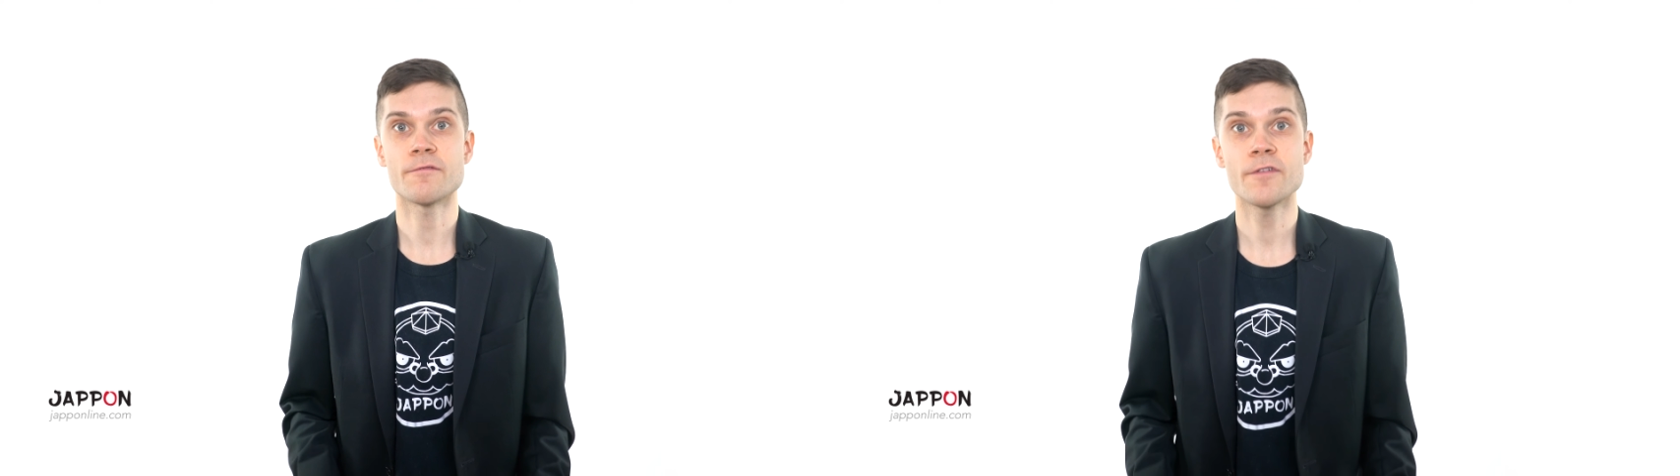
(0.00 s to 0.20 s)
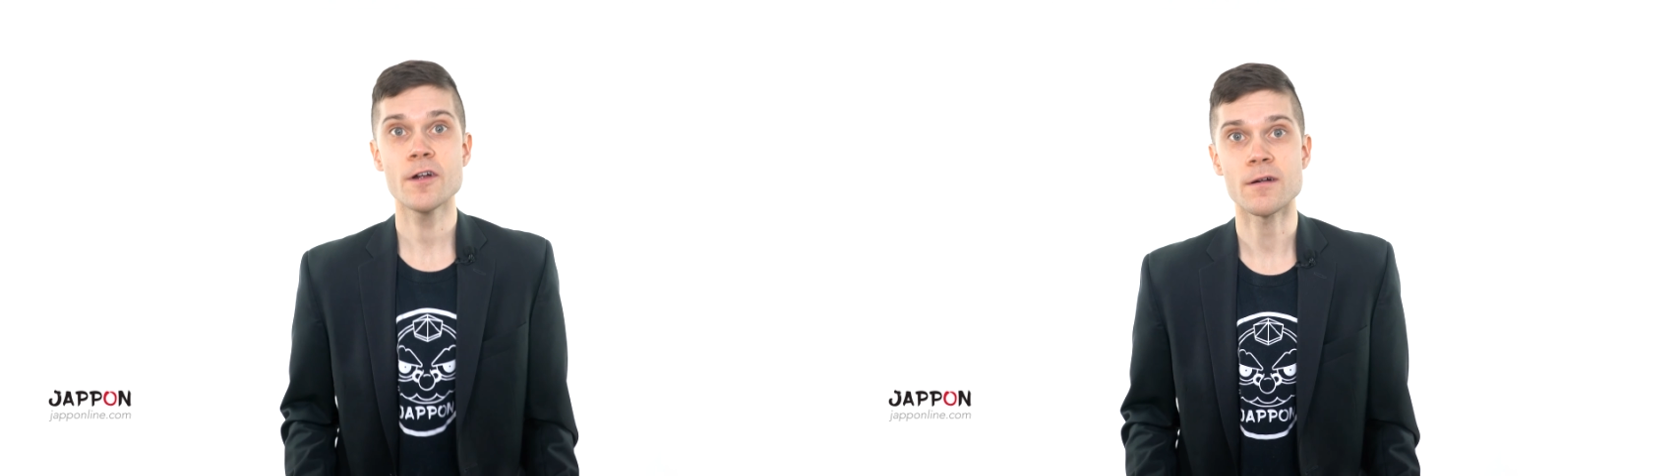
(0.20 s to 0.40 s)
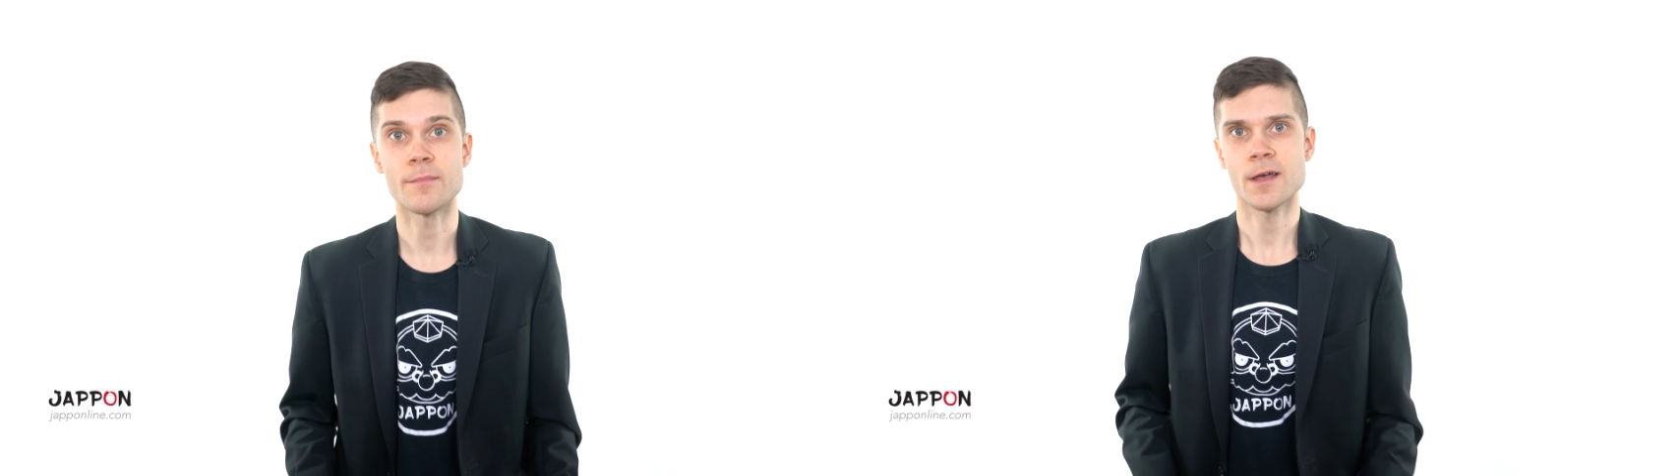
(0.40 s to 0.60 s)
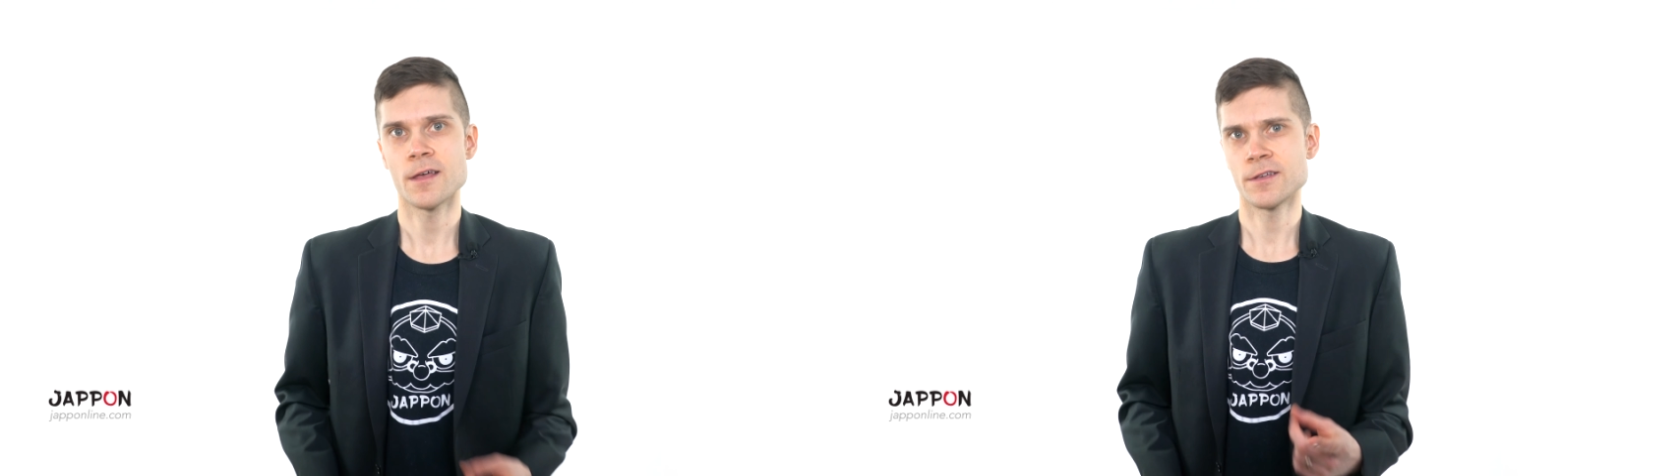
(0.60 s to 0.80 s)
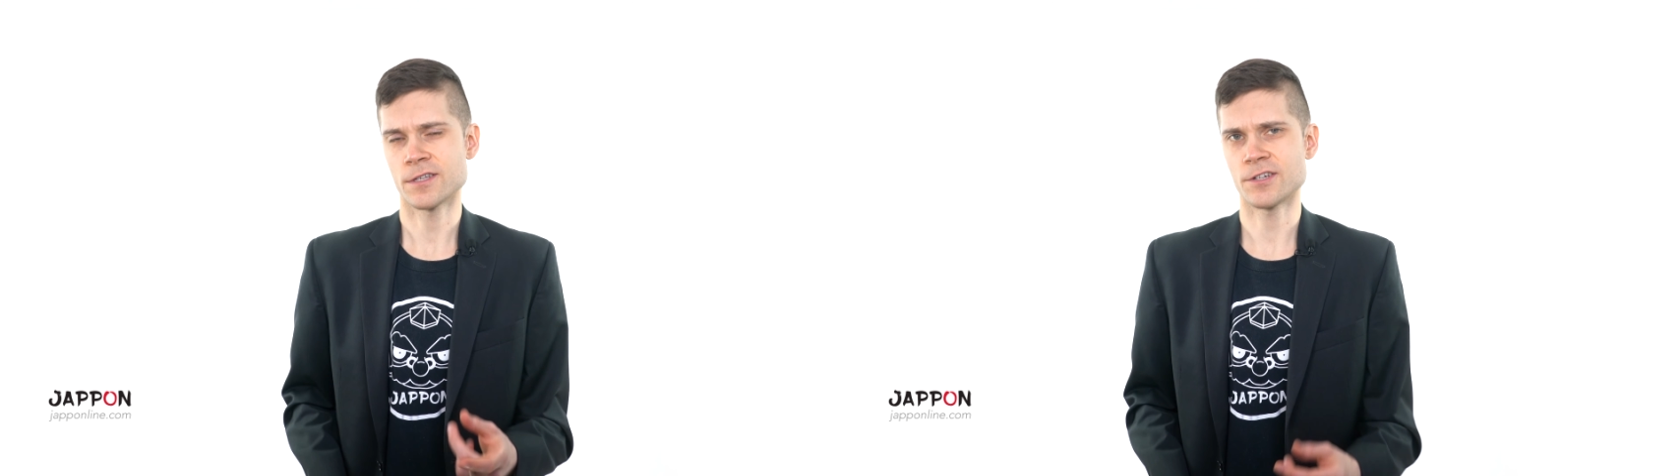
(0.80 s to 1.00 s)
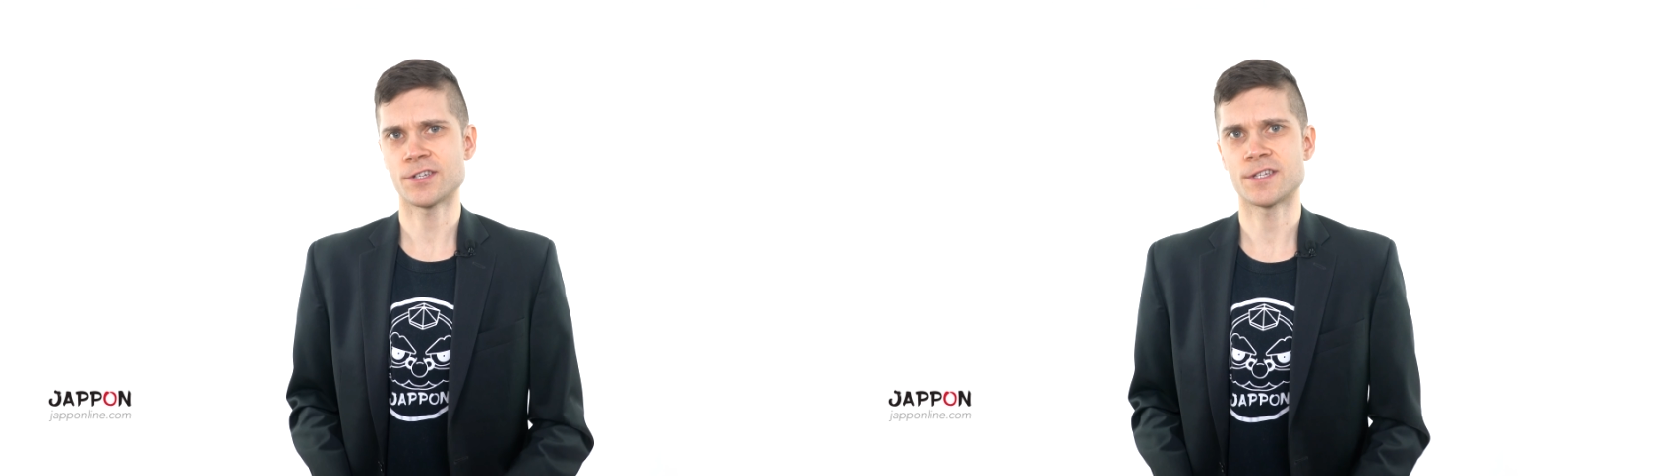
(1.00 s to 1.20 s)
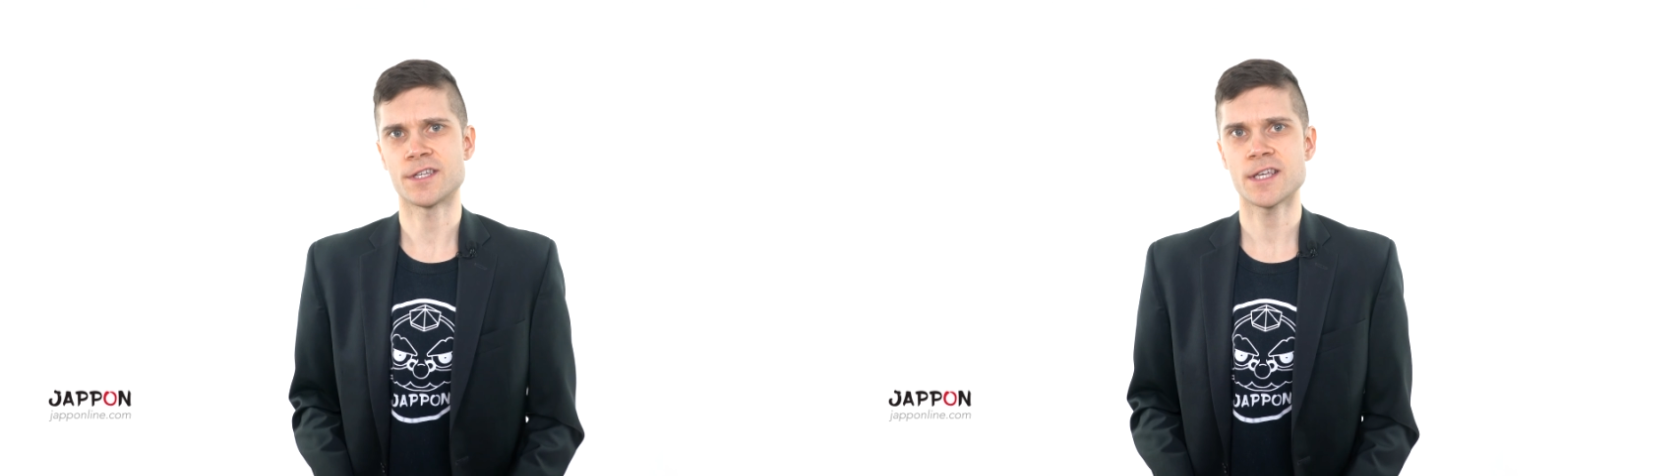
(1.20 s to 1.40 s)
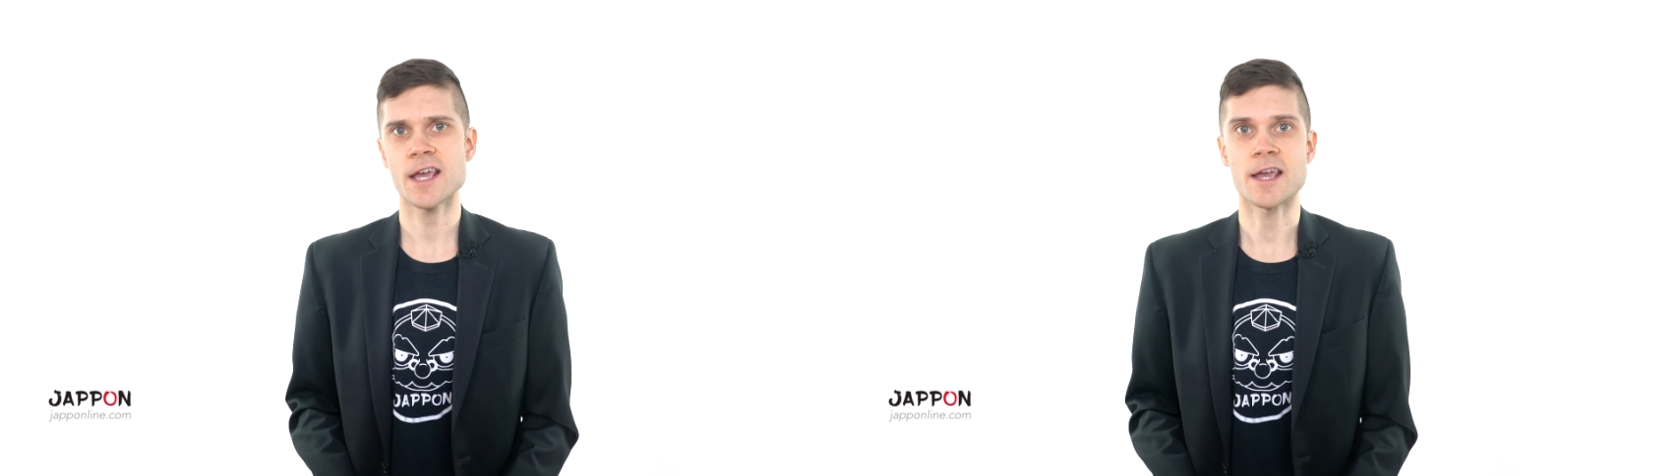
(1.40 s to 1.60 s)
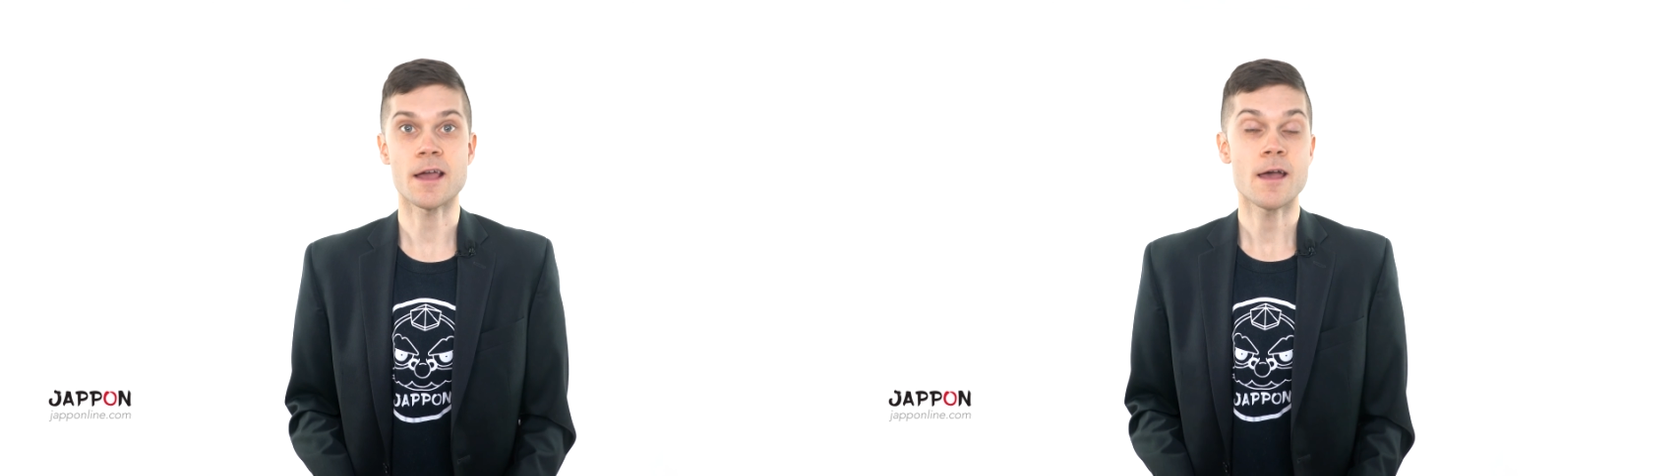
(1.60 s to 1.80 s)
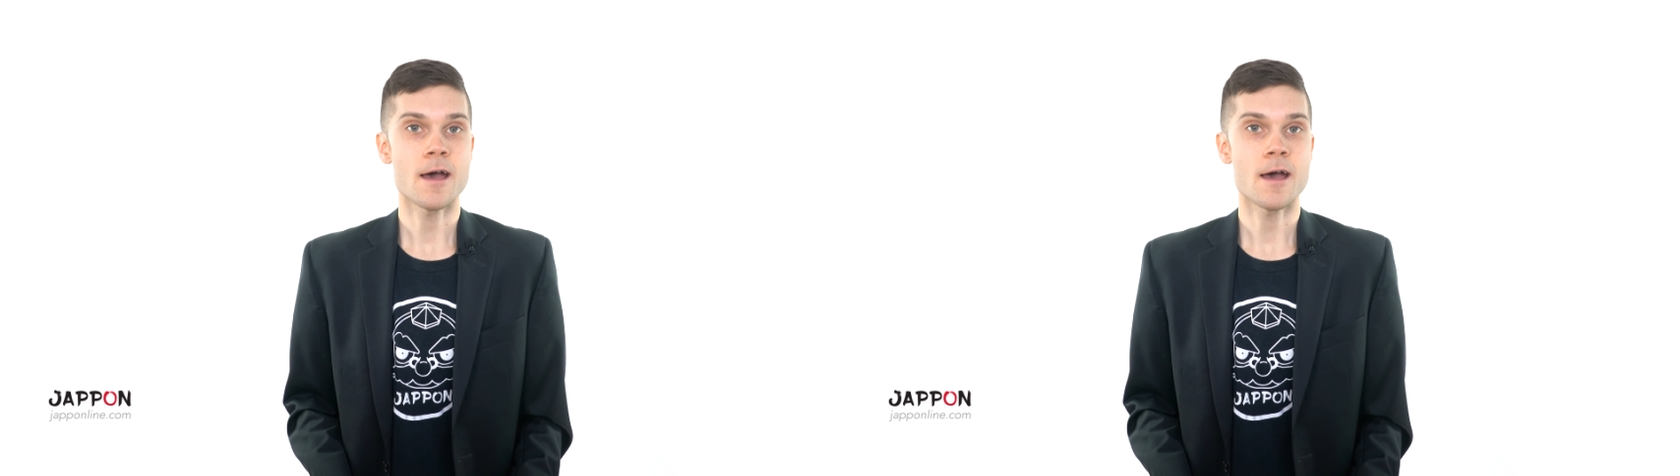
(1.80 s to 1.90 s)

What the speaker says: verb, such as to say,